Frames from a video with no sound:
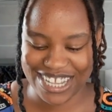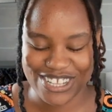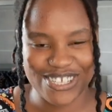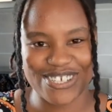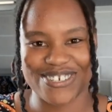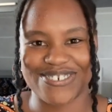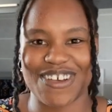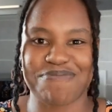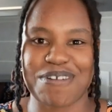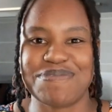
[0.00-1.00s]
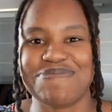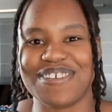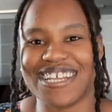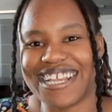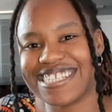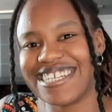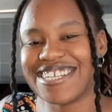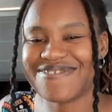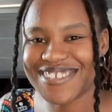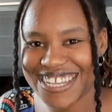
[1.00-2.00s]
So I'll probably be collecting it
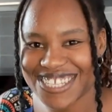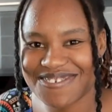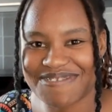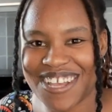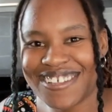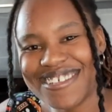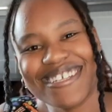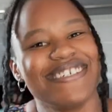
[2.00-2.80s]
a few days from now.